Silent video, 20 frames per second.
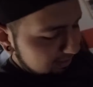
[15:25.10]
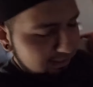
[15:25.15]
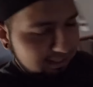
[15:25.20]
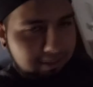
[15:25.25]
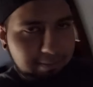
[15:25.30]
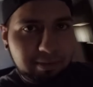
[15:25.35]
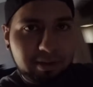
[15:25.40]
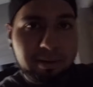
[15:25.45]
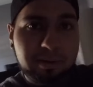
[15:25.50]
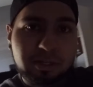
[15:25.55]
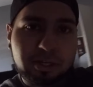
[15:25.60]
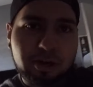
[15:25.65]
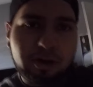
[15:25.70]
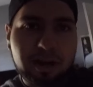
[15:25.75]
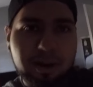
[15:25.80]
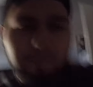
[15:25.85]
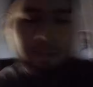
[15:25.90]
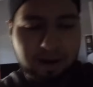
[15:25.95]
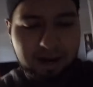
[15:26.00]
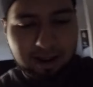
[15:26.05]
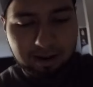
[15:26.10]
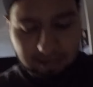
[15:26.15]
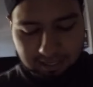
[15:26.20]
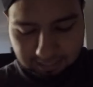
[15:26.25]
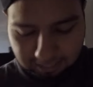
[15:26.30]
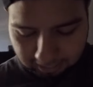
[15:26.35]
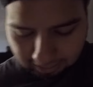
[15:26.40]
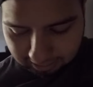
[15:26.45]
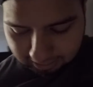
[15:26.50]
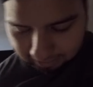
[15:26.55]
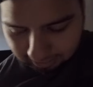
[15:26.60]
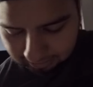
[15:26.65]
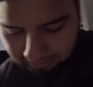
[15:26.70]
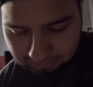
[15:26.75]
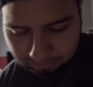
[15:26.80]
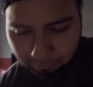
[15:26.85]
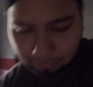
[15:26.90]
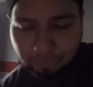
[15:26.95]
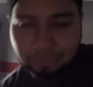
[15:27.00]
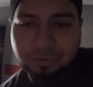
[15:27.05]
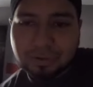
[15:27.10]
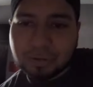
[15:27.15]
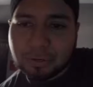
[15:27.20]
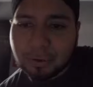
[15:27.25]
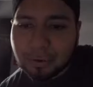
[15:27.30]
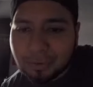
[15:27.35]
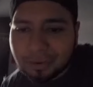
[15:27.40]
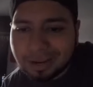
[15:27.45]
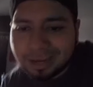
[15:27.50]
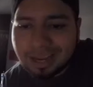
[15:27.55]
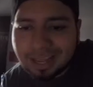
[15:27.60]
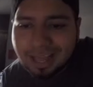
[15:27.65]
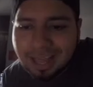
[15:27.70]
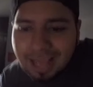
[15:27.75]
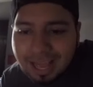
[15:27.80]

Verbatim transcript: I'm going to turn up right now because I need to get some music going.